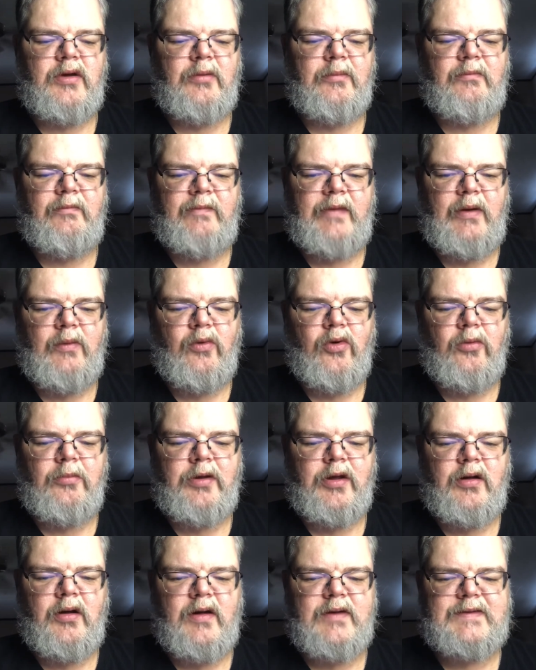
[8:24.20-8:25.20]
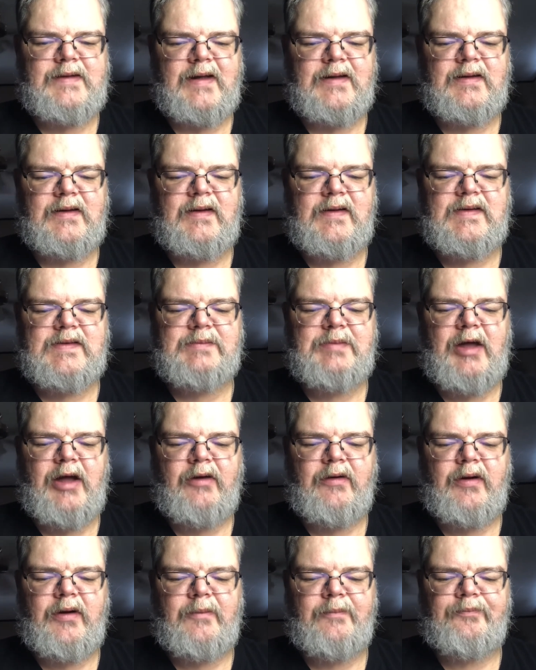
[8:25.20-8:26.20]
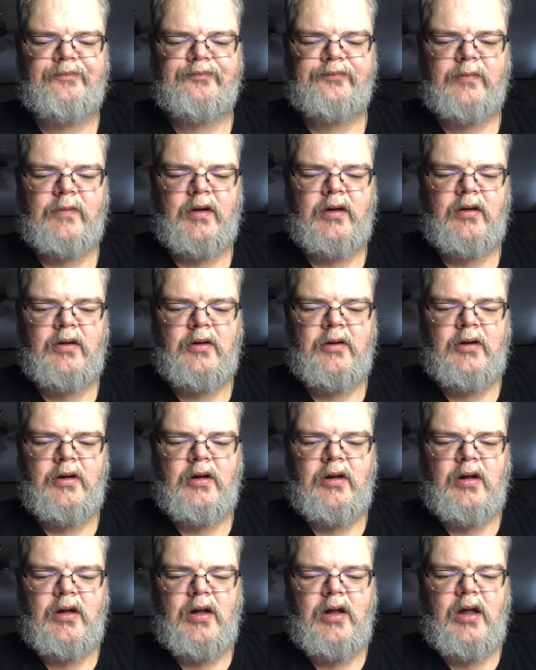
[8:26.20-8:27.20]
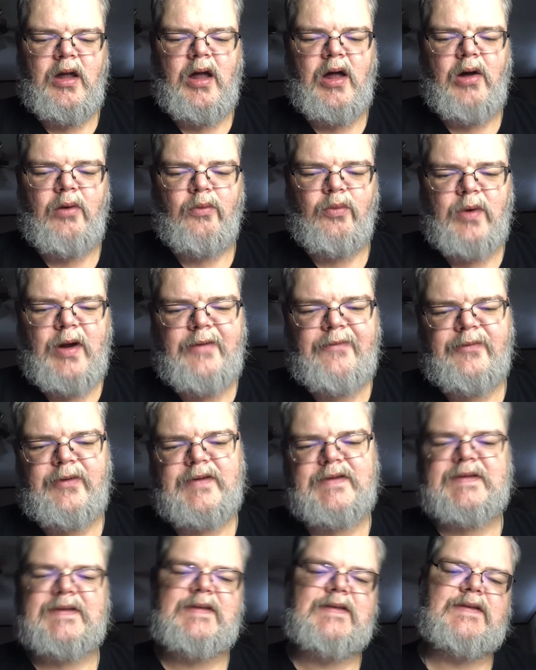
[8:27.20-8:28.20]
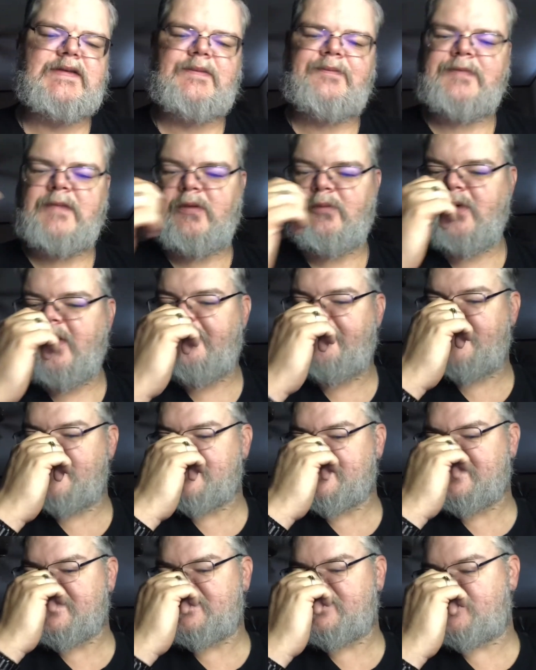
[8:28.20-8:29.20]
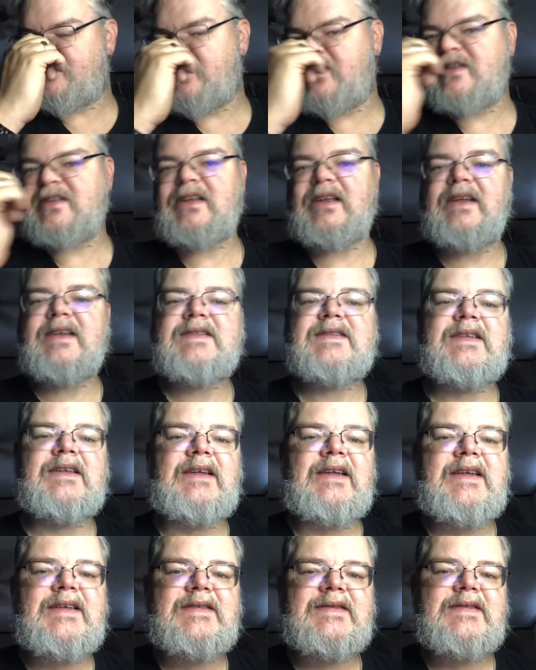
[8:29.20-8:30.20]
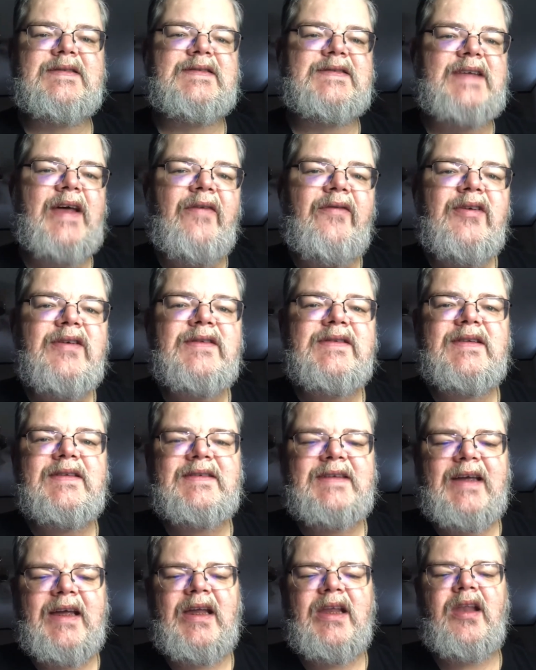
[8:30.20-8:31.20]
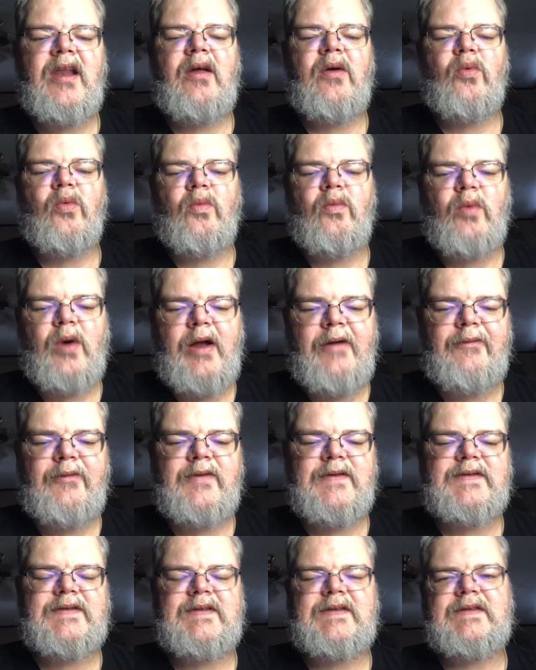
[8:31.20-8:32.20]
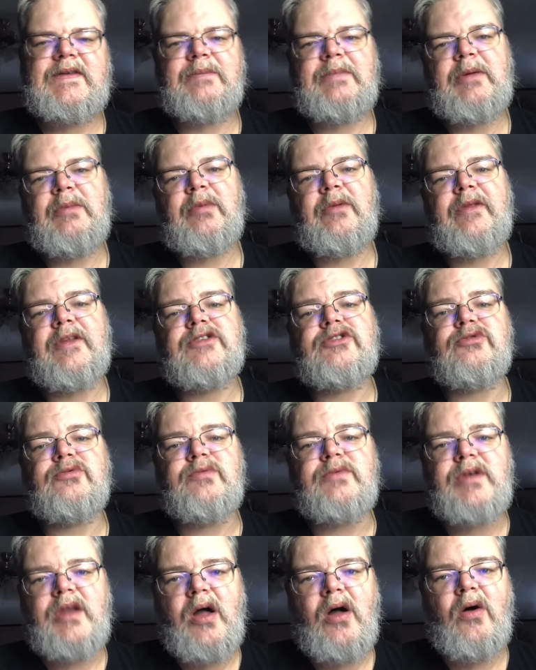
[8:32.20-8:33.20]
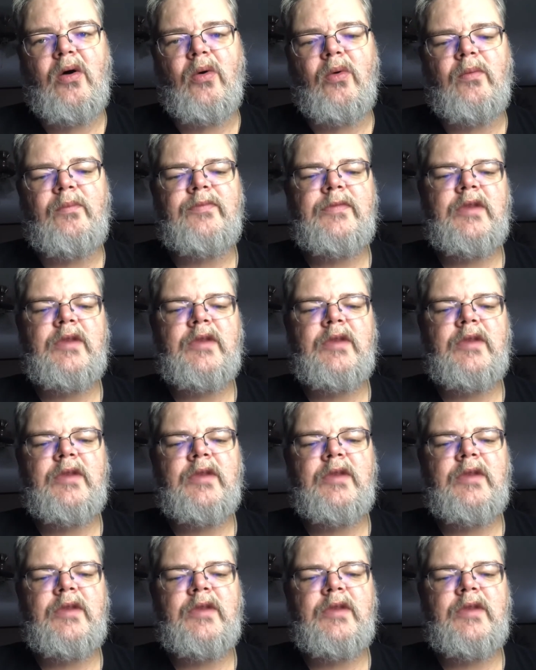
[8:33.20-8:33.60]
they will be contacted in this background. References. References, you need to list at least 7 to 10 references of people that you know,